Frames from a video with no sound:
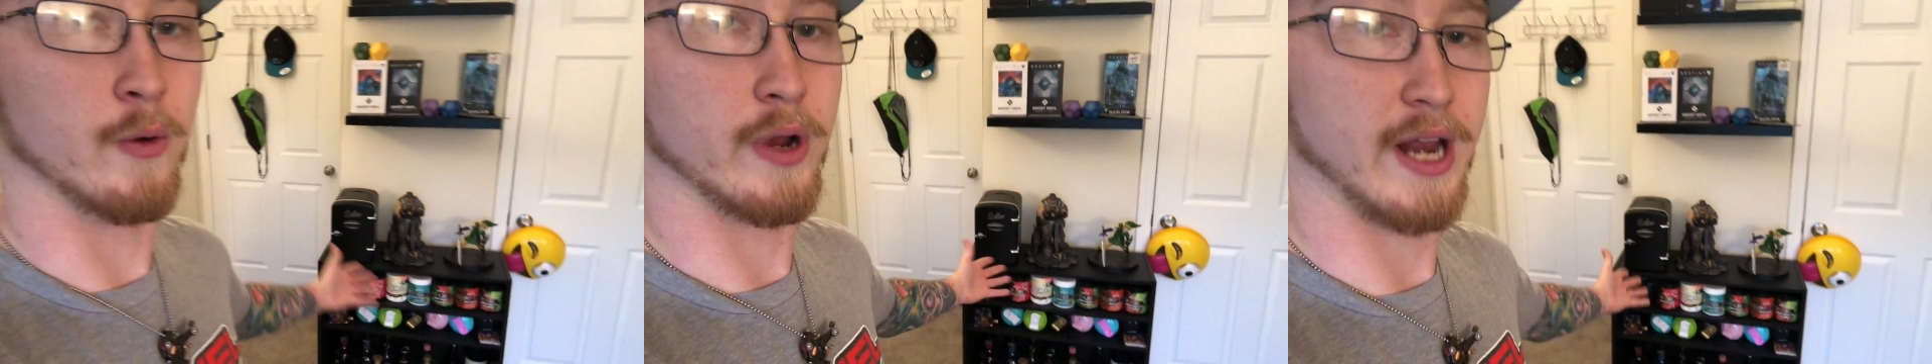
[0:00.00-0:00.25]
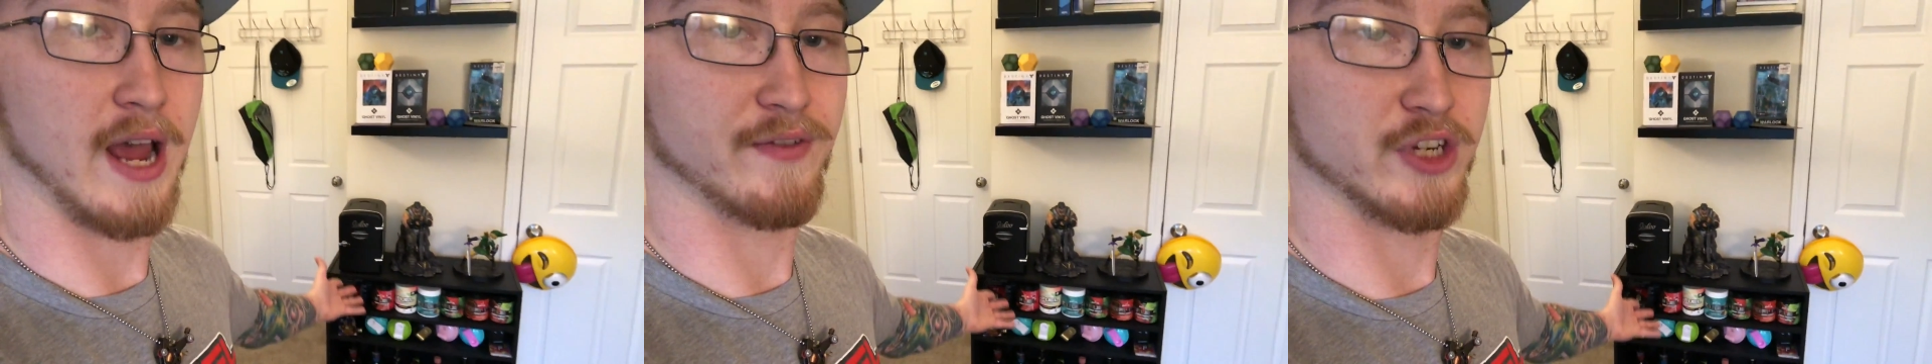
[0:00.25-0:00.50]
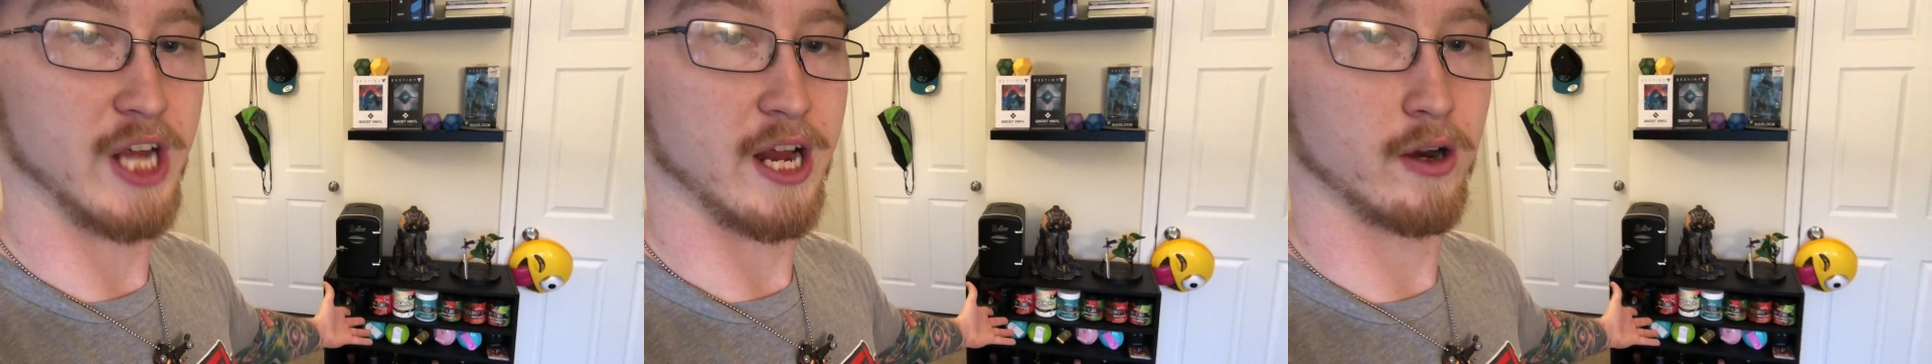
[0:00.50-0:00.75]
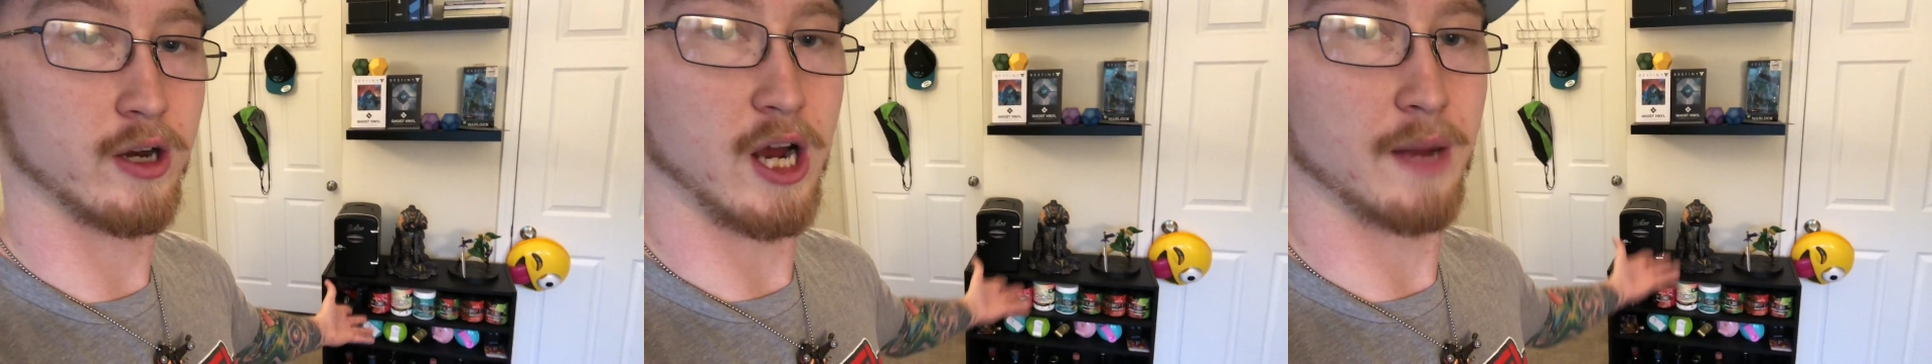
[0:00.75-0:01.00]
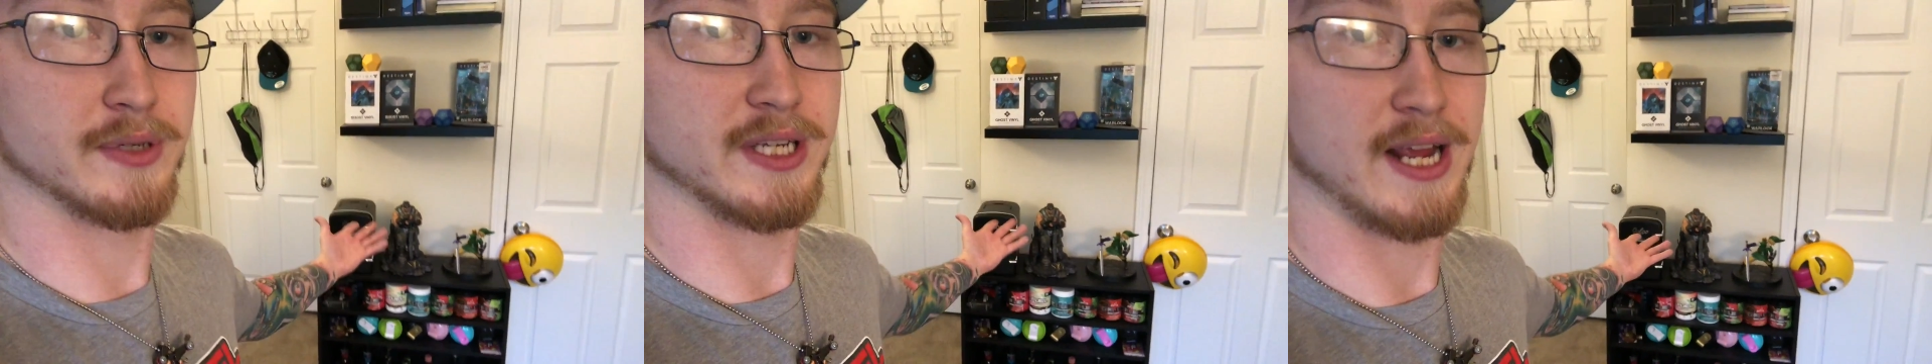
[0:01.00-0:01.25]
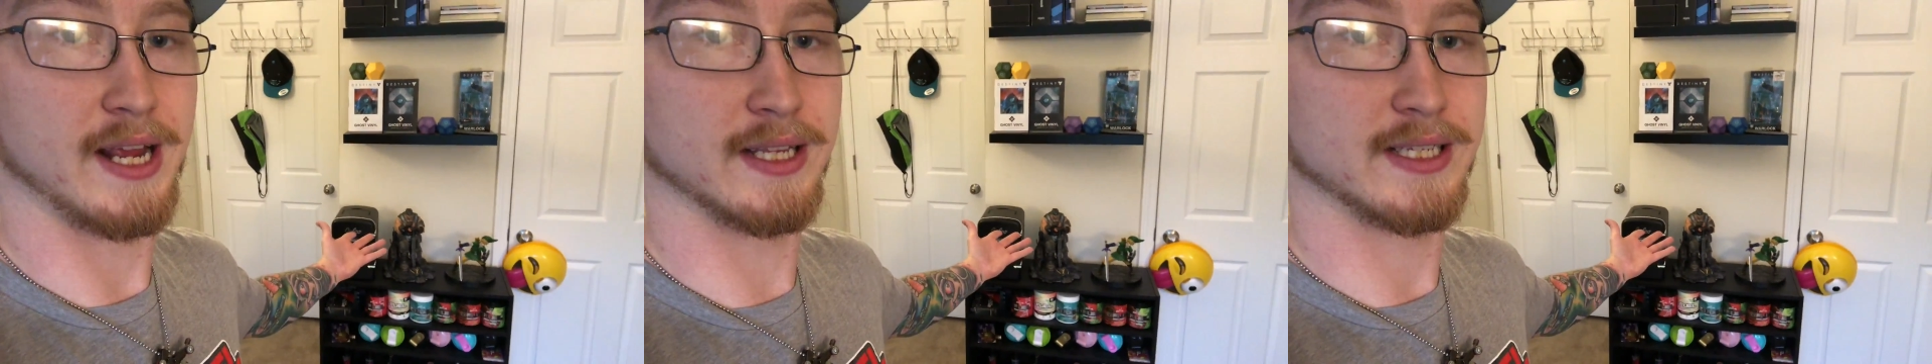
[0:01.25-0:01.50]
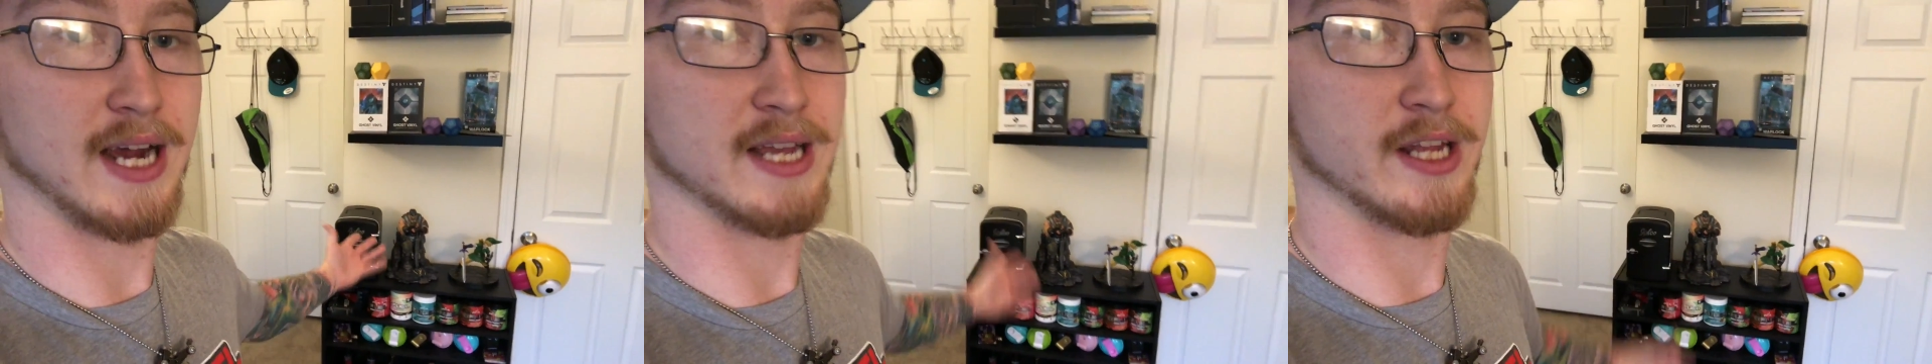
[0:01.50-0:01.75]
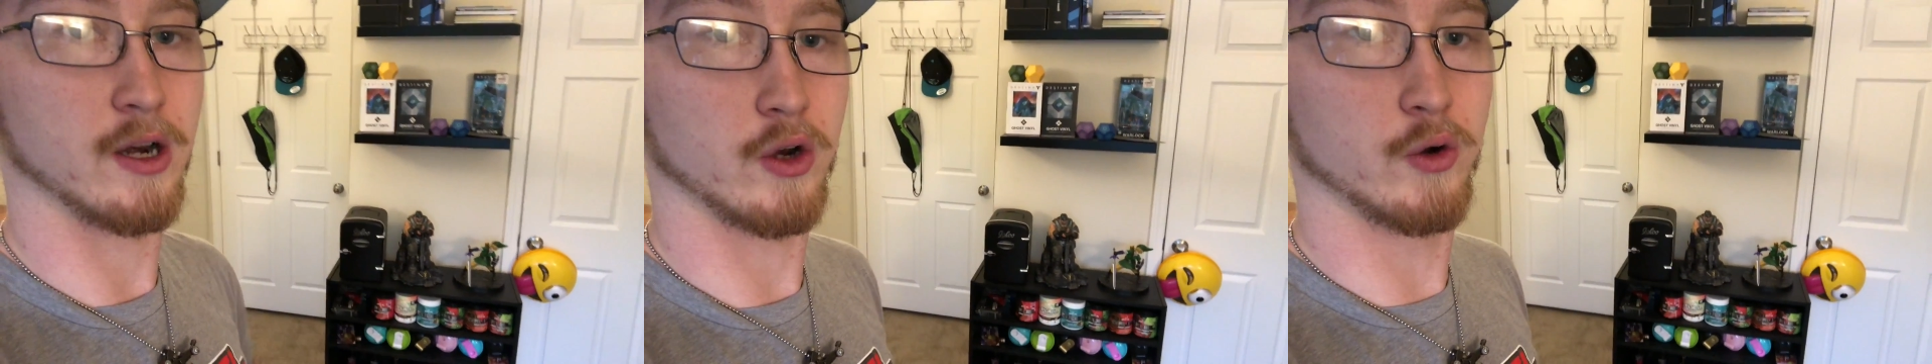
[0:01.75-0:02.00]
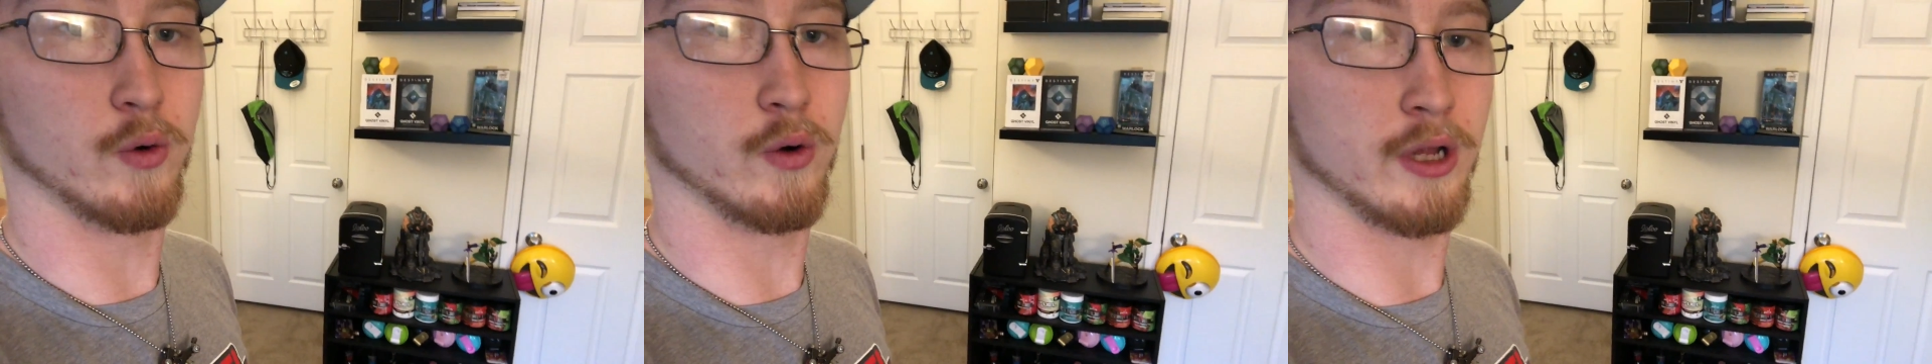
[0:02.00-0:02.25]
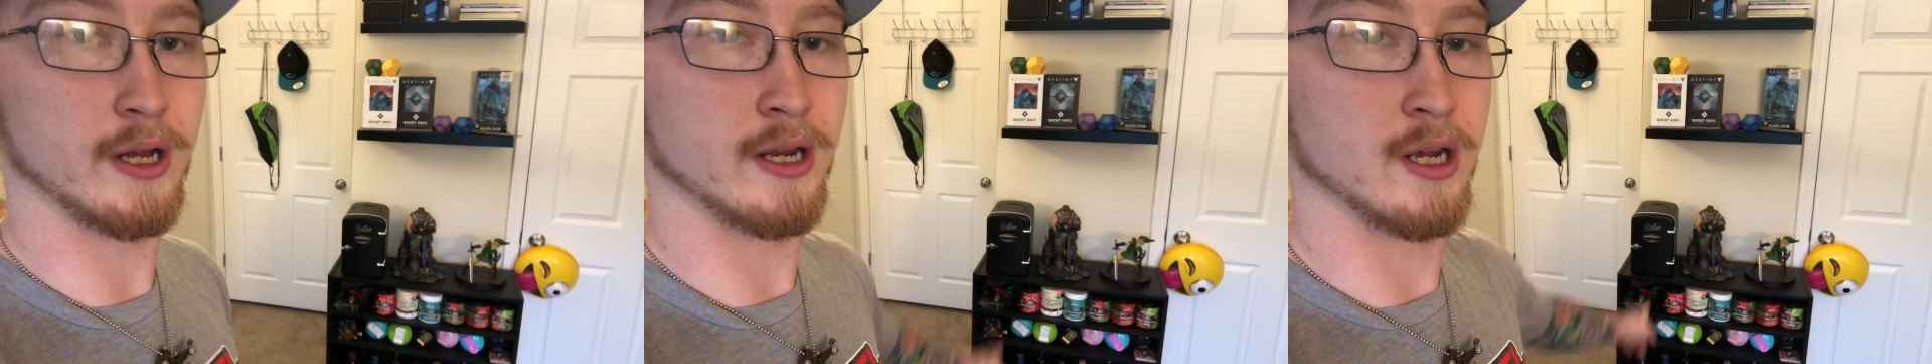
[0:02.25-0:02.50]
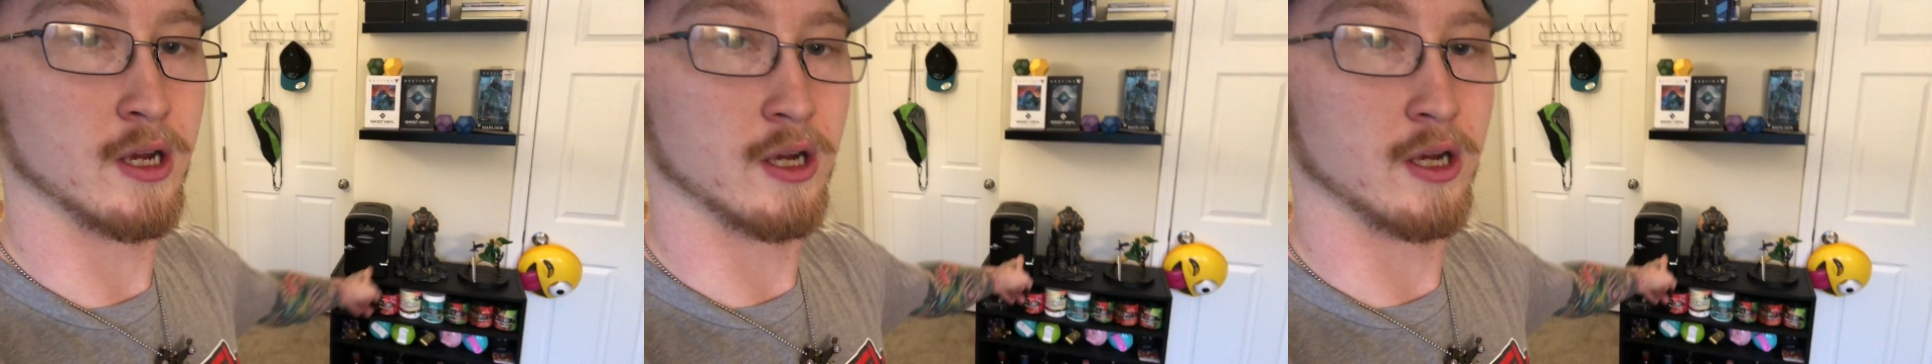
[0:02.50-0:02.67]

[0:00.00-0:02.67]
we can have the shaker cups inside there cooling,